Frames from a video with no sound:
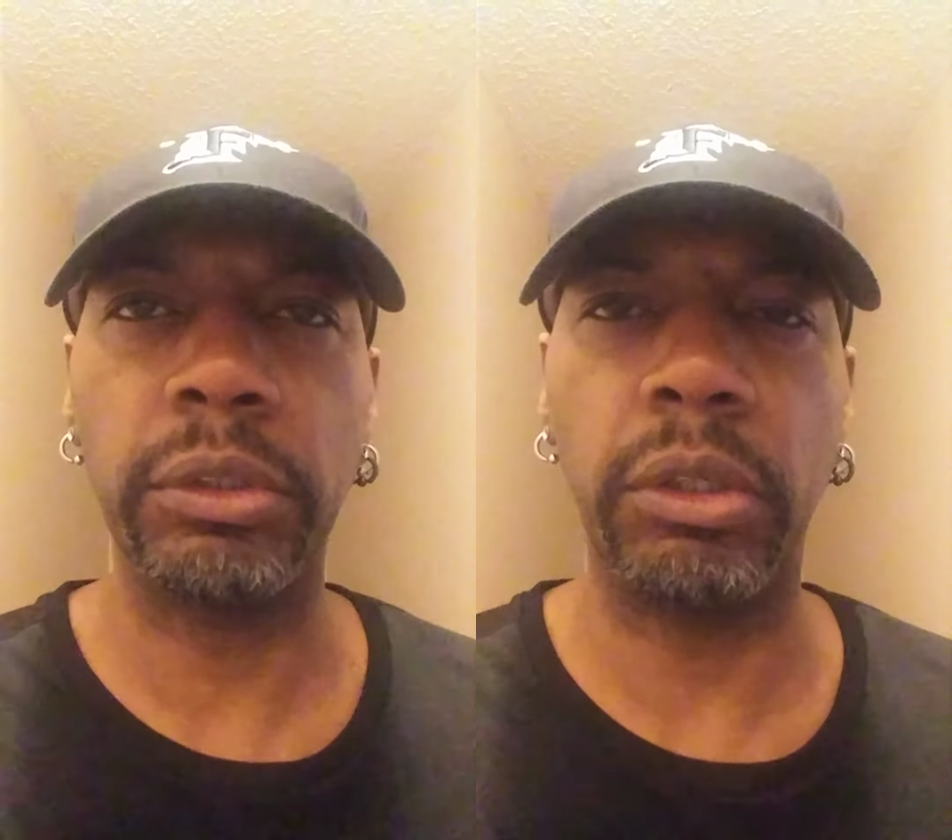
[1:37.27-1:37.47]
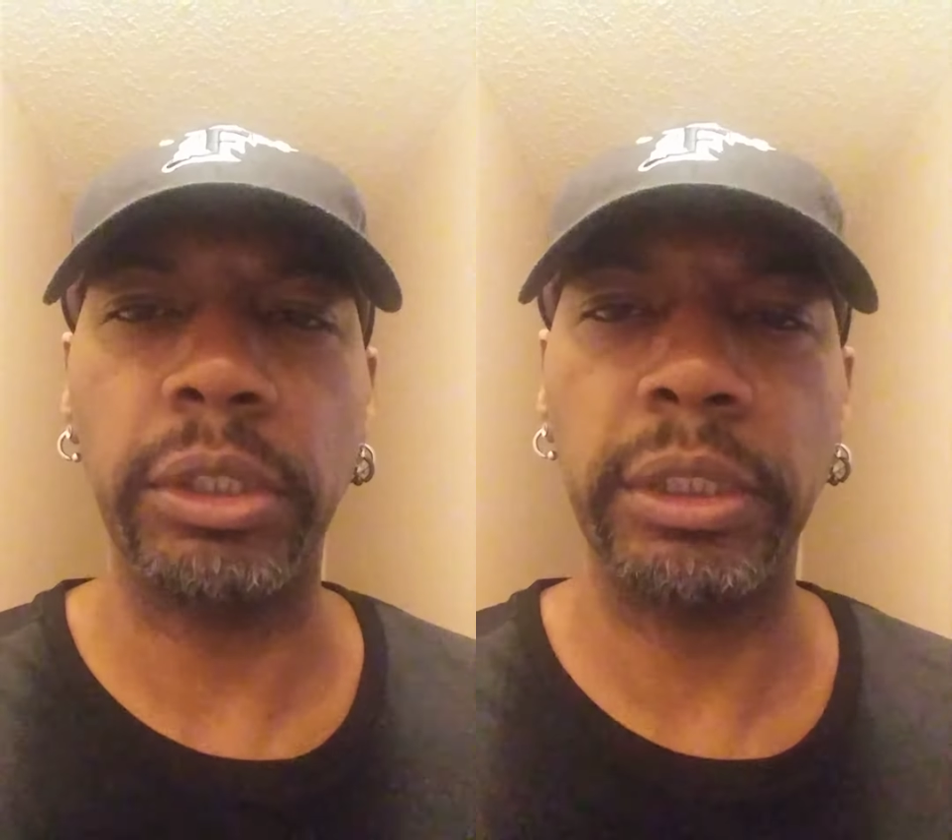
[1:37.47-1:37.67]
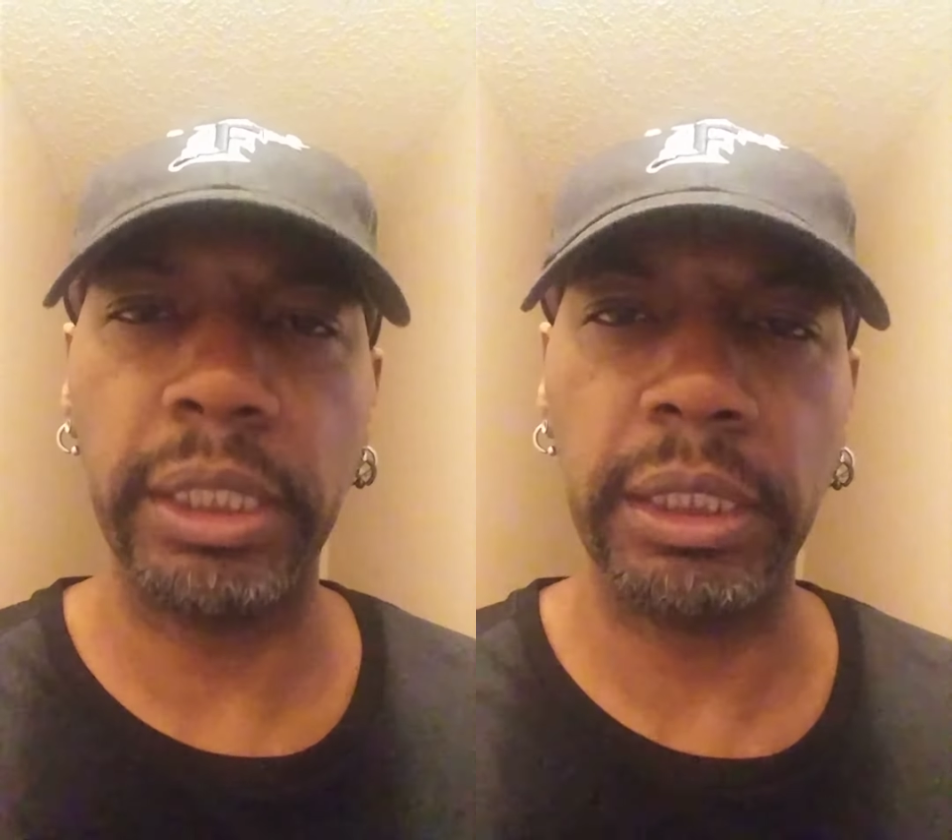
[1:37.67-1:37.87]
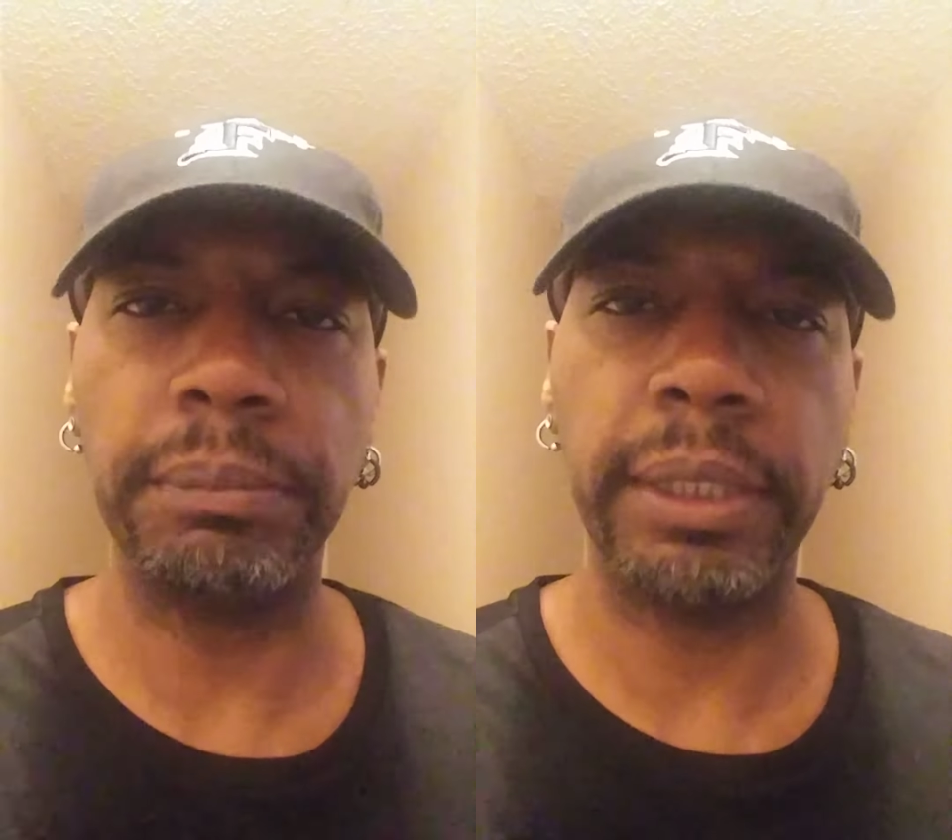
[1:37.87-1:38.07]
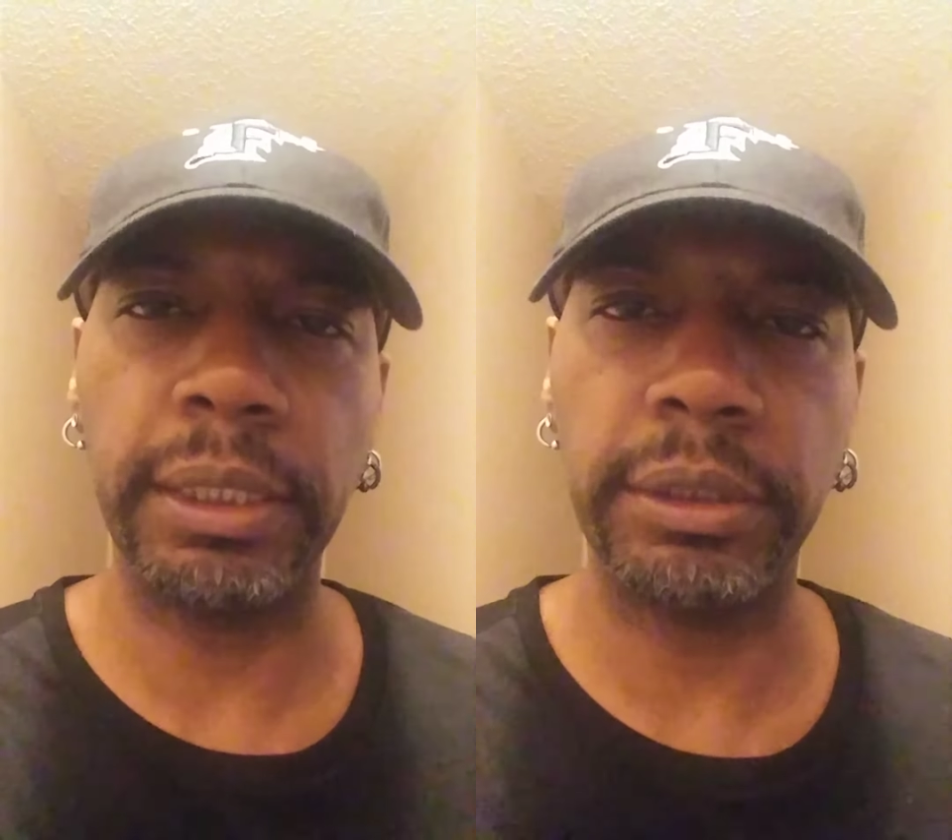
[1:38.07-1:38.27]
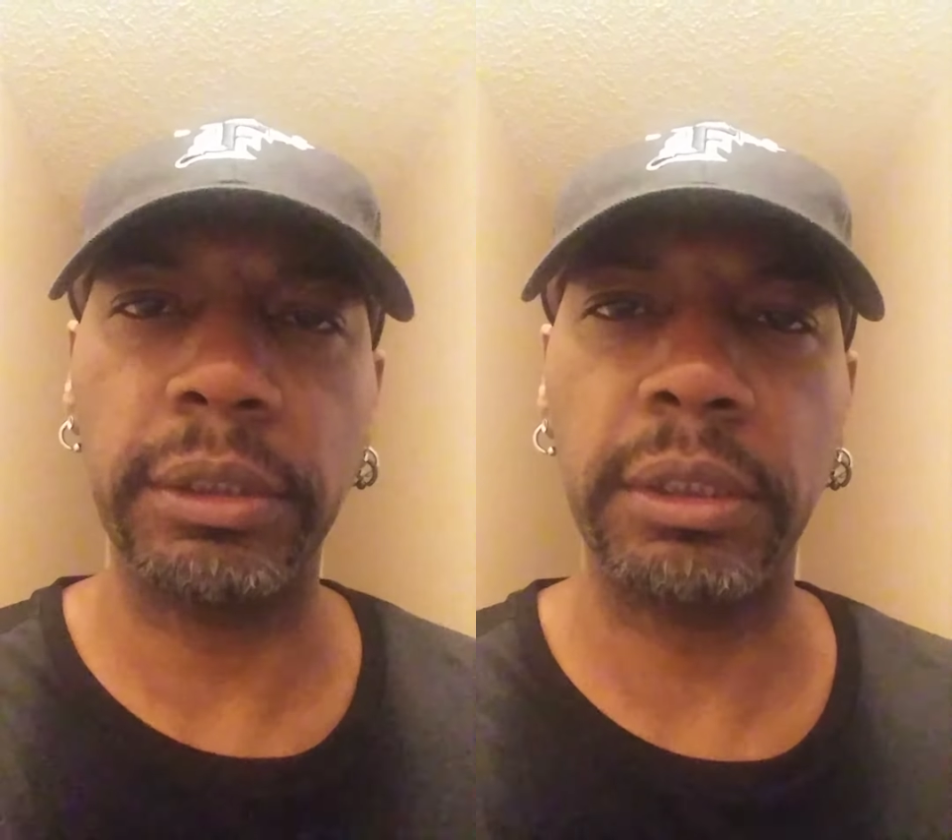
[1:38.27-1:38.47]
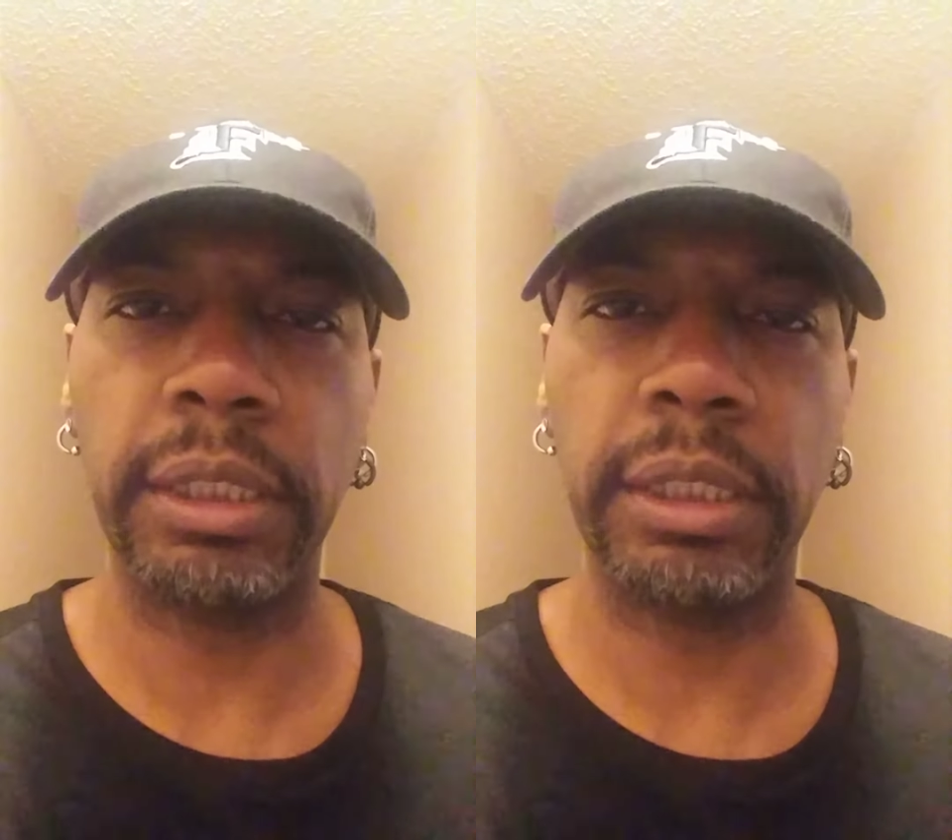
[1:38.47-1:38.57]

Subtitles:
on a daily basis